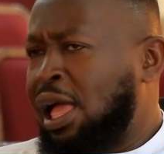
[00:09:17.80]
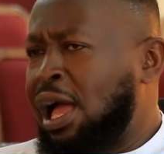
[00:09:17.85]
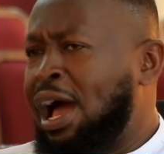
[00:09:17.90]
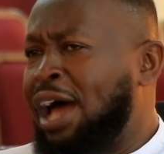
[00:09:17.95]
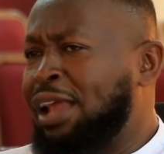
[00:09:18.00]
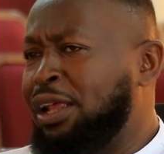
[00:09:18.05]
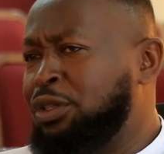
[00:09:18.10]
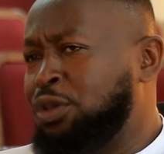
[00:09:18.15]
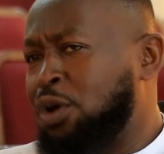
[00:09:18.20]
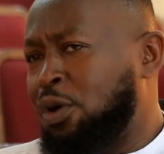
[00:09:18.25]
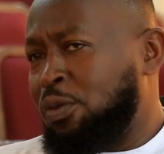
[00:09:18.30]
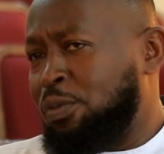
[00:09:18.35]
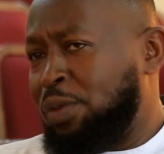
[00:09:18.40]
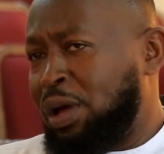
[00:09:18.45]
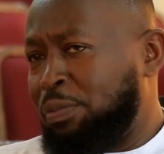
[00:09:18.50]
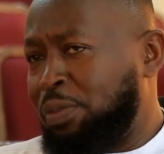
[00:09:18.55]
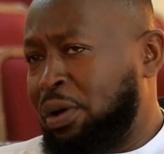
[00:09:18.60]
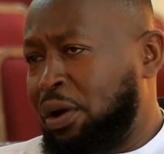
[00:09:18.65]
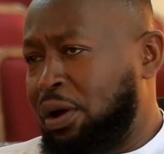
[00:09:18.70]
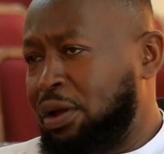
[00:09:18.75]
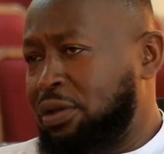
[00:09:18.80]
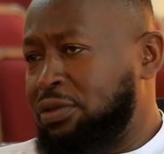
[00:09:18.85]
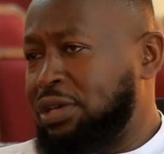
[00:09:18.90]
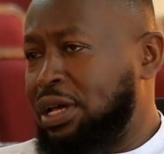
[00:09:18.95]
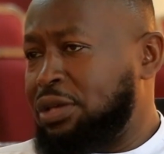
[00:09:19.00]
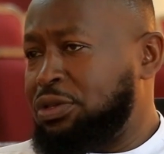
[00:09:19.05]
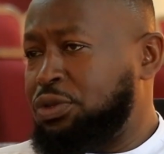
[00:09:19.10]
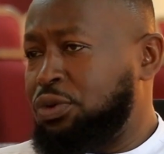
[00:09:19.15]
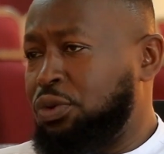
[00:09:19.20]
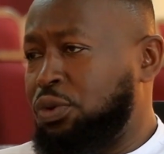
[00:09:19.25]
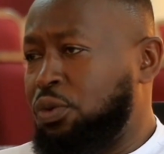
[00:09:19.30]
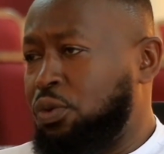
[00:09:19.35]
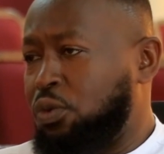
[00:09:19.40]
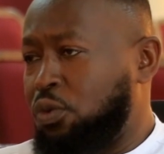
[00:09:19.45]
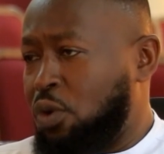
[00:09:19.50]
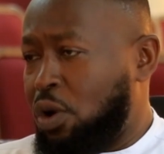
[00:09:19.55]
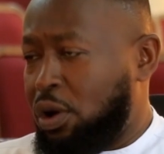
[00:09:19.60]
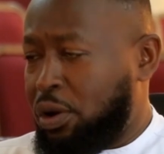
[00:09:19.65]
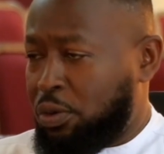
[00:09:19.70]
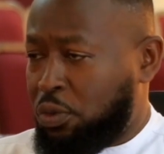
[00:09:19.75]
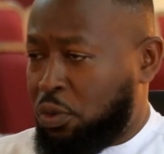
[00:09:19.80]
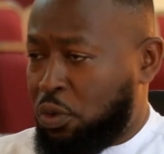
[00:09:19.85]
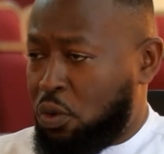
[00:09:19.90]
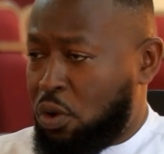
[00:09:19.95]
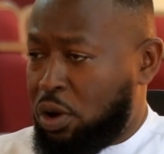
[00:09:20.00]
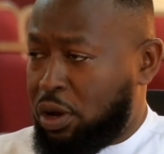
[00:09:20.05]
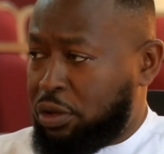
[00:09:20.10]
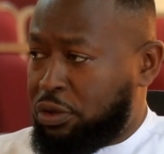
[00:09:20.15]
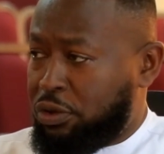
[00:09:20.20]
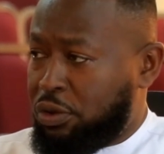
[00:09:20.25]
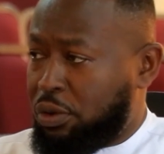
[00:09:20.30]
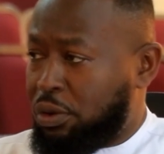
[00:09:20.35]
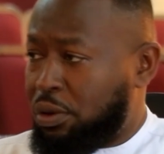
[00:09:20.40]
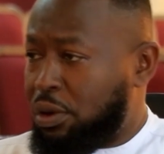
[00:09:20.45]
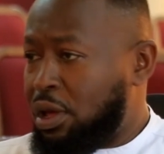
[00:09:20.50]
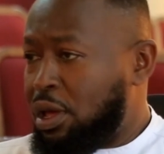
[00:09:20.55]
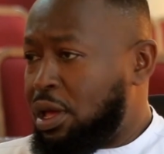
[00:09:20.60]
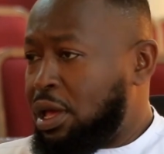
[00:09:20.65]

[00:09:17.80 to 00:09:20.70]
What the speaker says: had a talk with my parents as to what we wanted to,